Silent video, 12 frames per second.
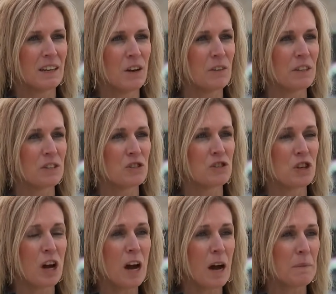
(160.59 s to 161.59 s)
and all these
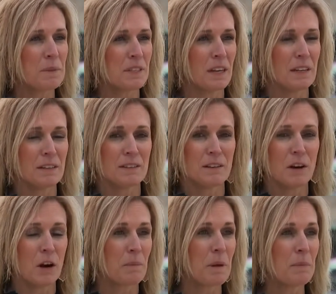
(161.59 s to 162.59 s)
jobs that
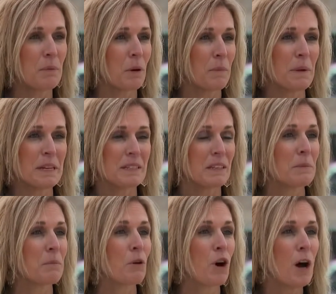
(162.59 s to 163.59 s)
people are basically
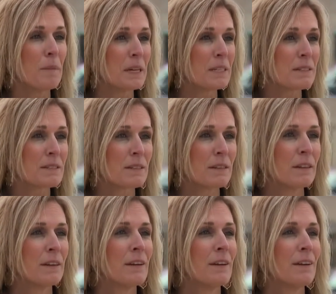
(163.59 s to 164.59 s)
promised,
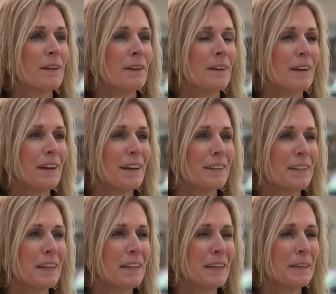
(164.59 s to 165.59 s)
and
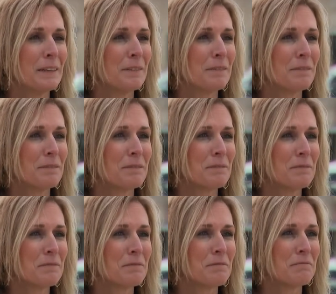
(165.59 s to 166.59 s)
then
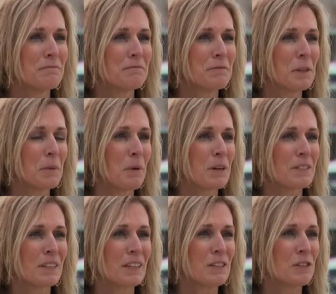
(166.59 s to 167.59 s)
the
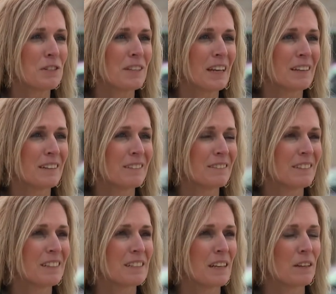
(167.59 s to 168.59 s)
president can just sign an
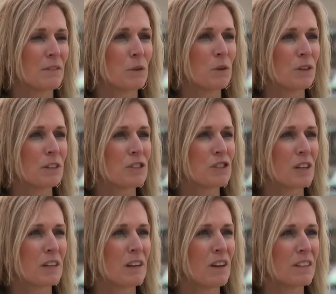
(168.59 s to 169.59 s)
executive order and shut
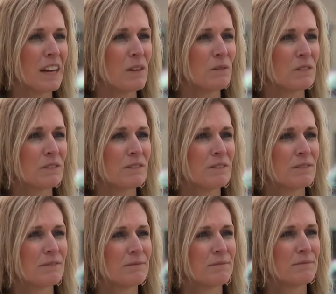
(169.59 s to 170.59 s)
it all down,
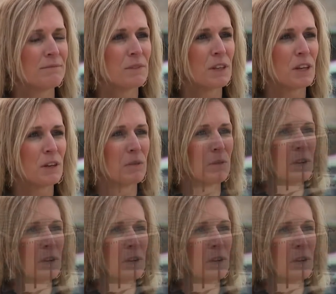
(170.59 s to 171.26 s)
you know?